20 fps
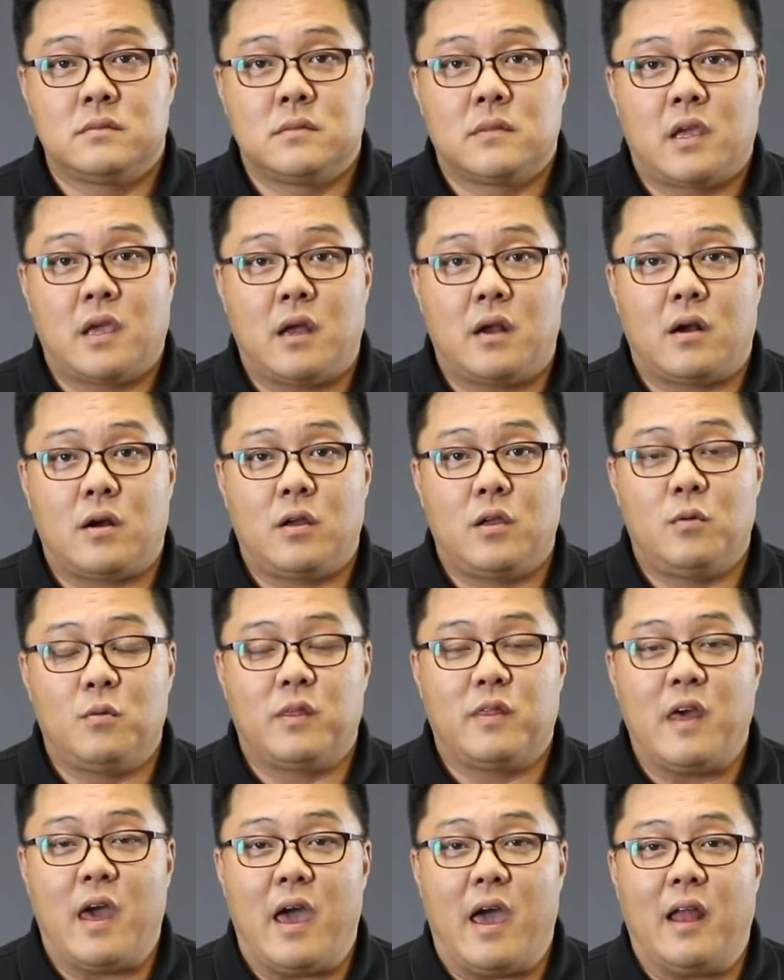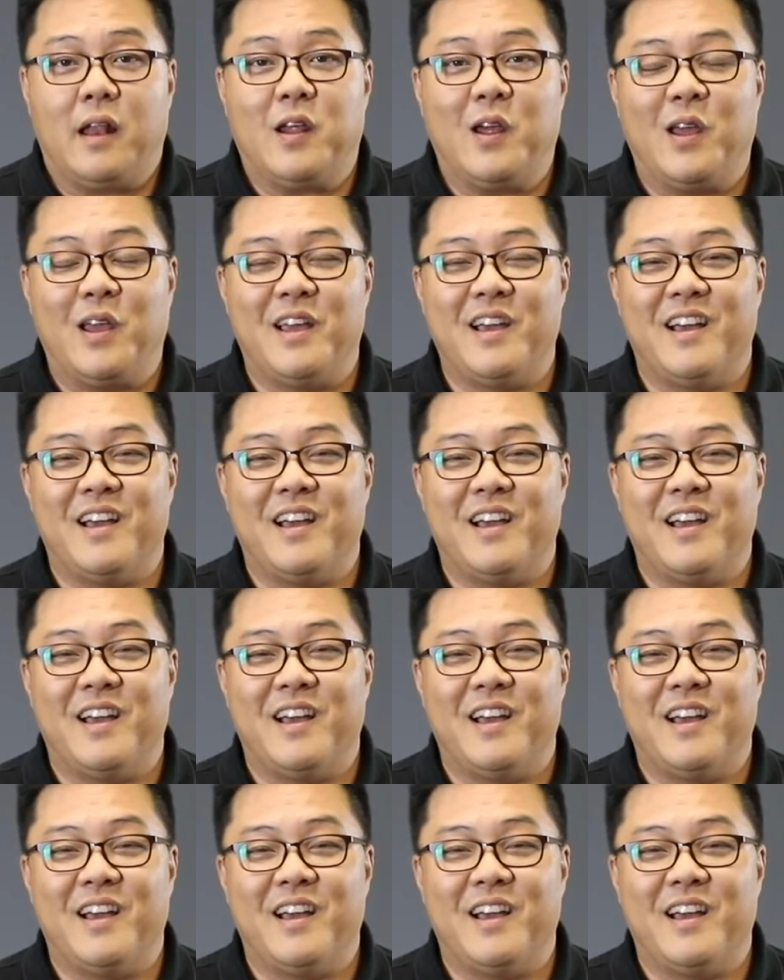Can't argue with that.